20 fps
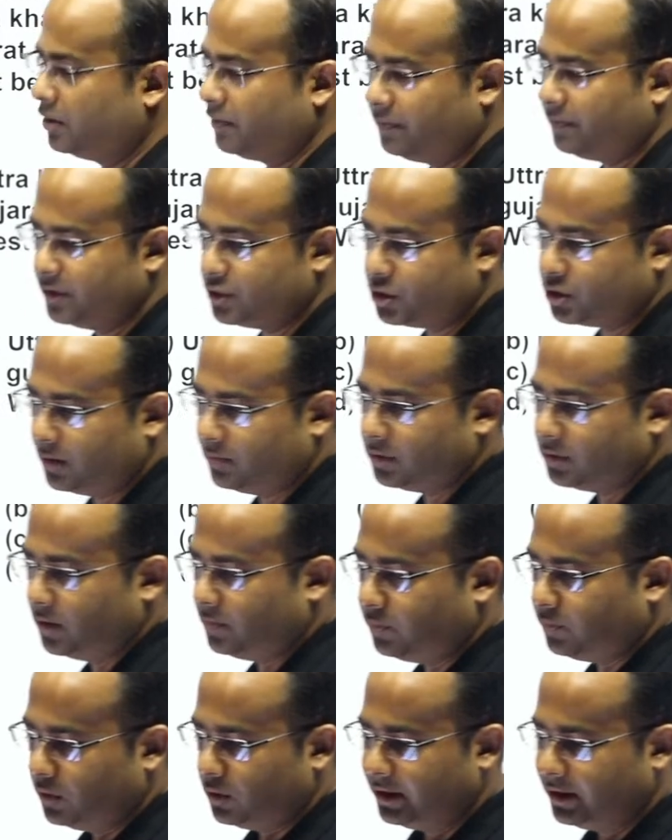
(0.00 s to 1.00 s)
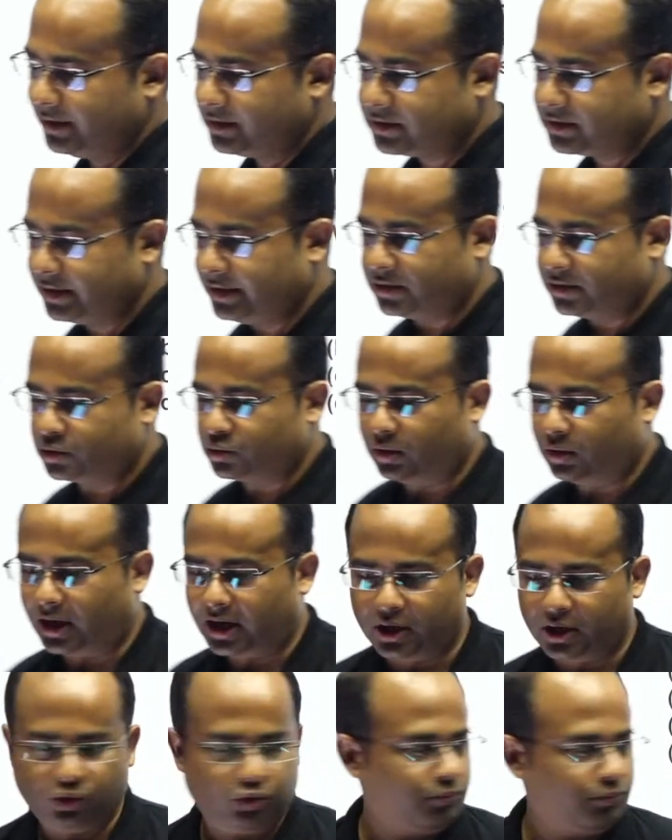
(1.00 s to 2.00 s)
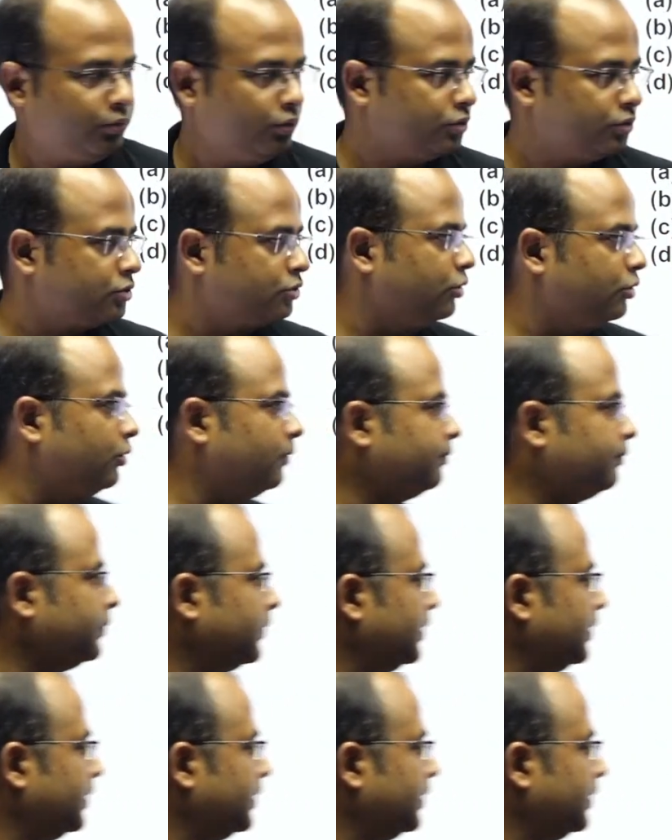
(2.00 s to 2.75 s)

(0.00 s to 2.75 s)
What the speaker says: of which of the following states? So aloo posto,